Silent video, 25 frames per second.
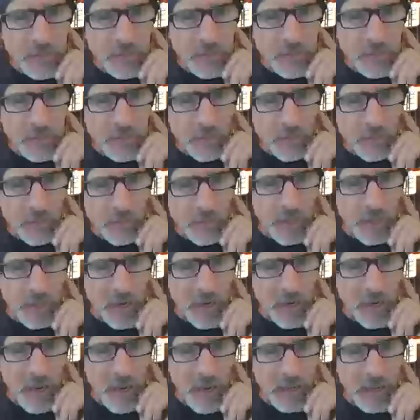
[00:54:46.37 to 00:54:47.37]
I'm looking
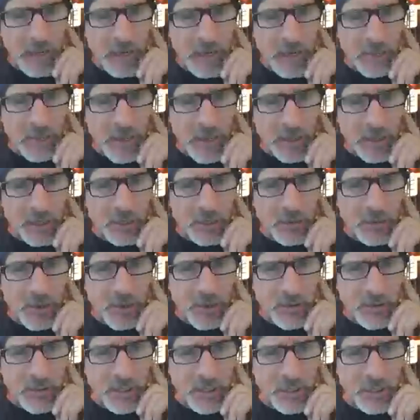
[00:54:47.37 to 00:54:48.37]
at high gain
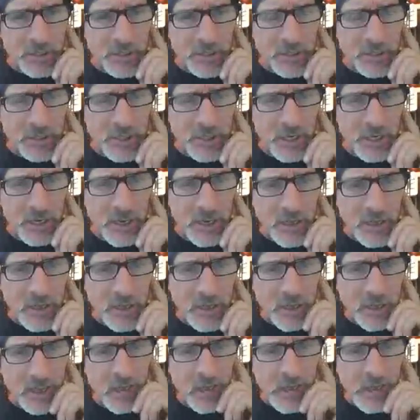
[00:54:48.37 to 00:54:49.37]
penetrators. Let's just see.
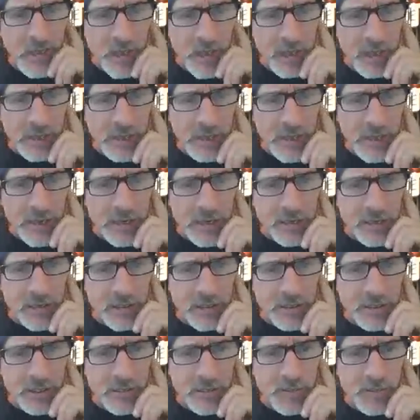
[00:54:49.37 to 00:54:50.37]
High gain
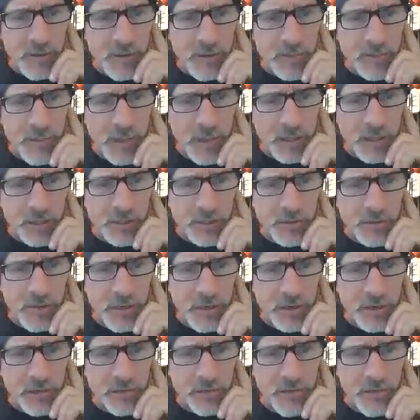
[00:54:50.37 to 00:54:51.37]
super
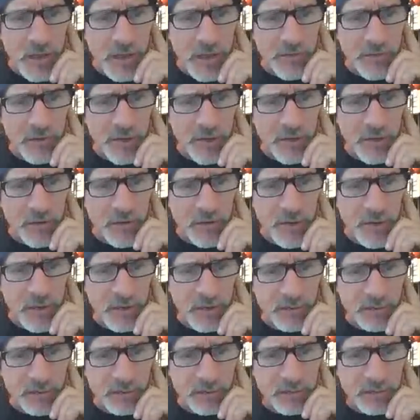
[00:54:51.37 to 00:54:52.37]
penetrator 500.
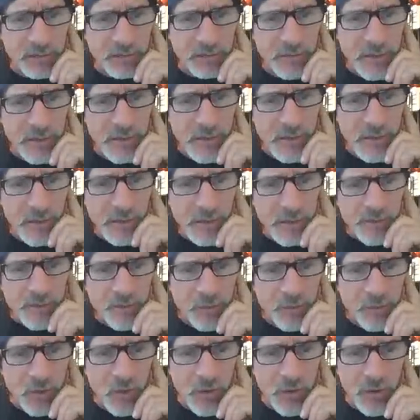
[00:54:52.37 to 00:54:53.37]

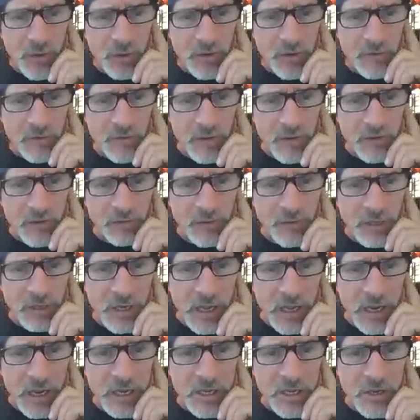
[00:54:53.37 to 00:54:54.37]

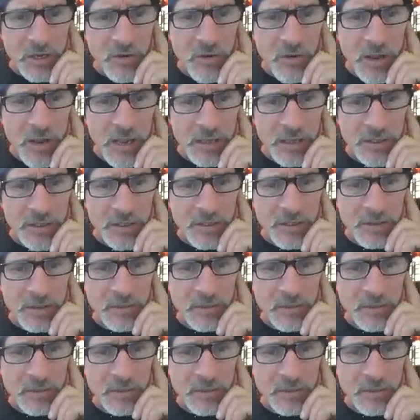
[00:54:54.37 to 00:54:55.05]
259 US.